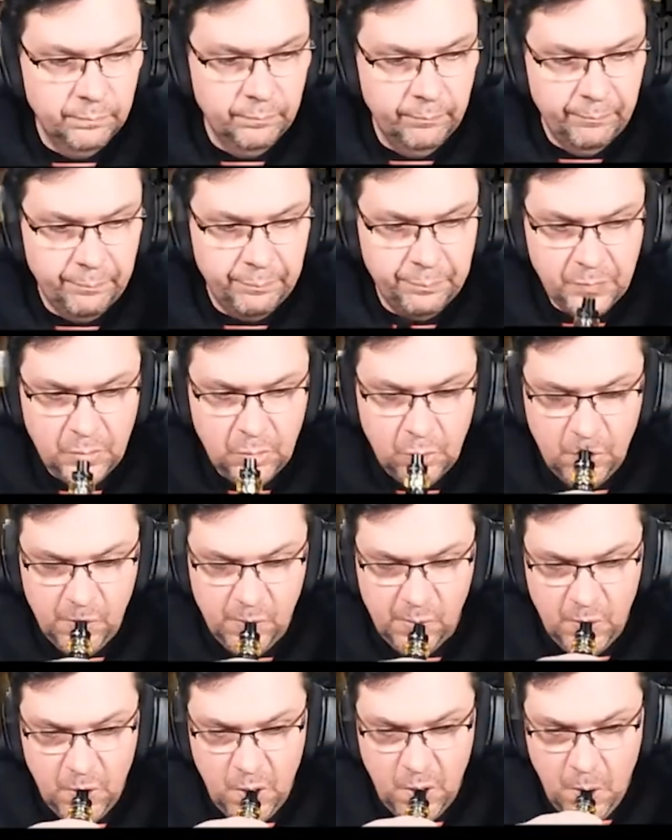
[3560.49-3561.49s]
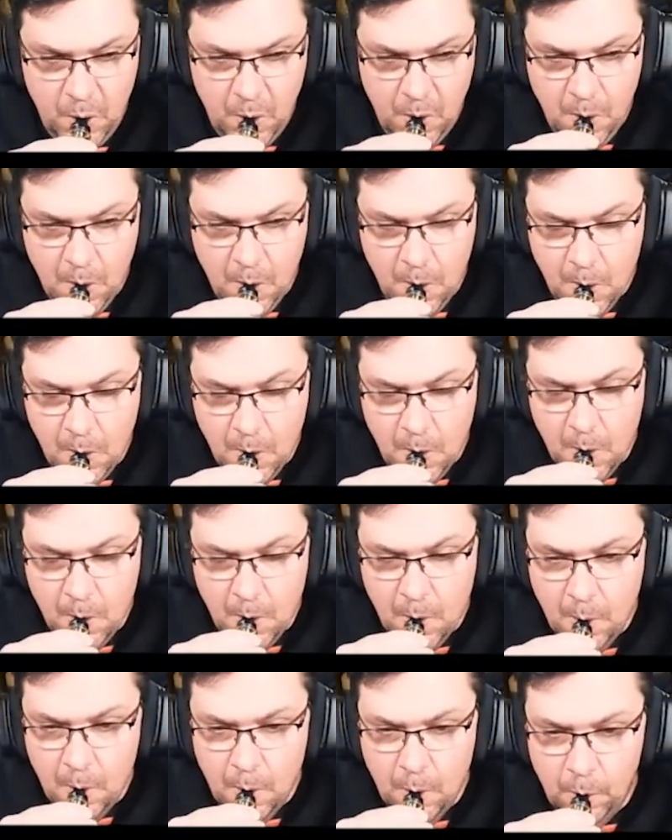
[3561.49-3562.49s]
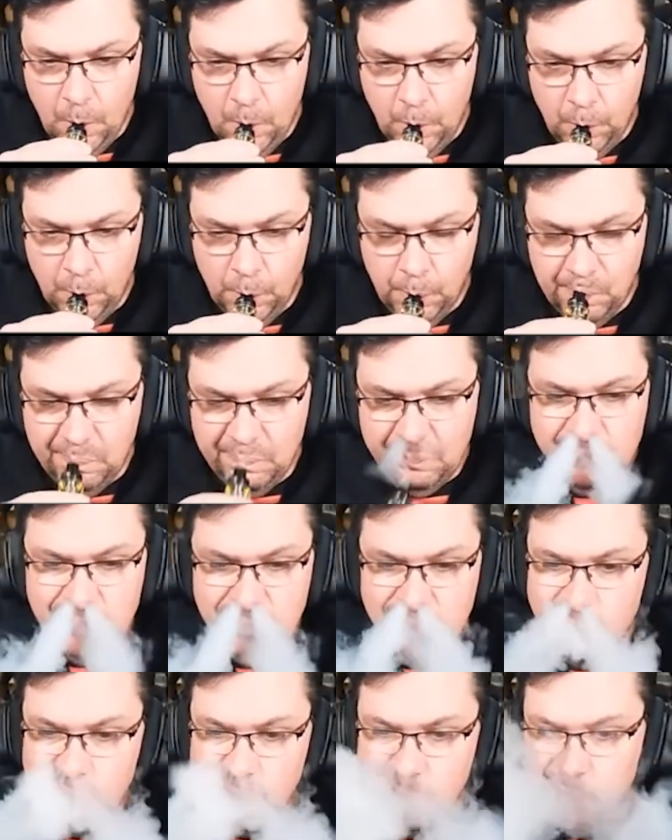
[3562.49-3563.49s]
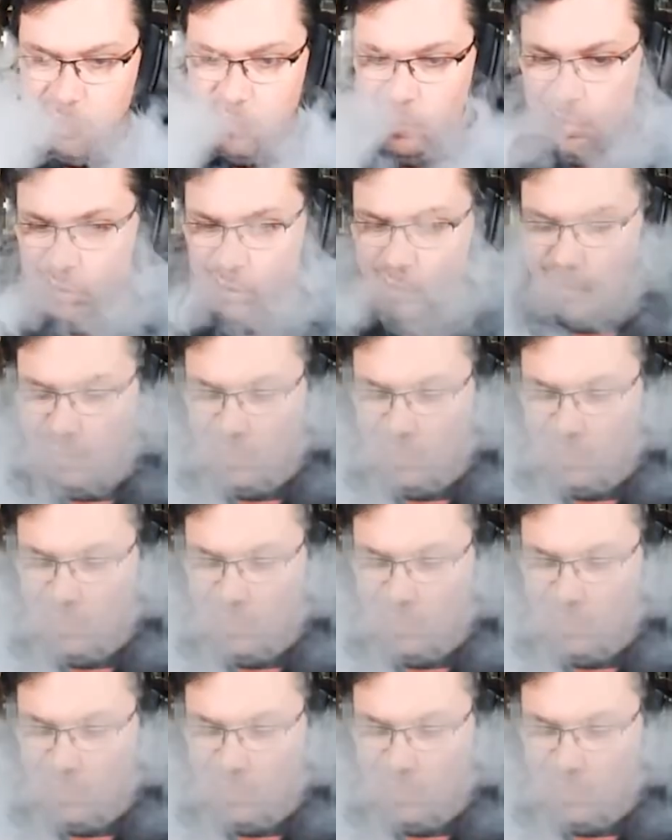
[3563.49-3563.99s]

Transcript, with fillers: how I've changed um, from my old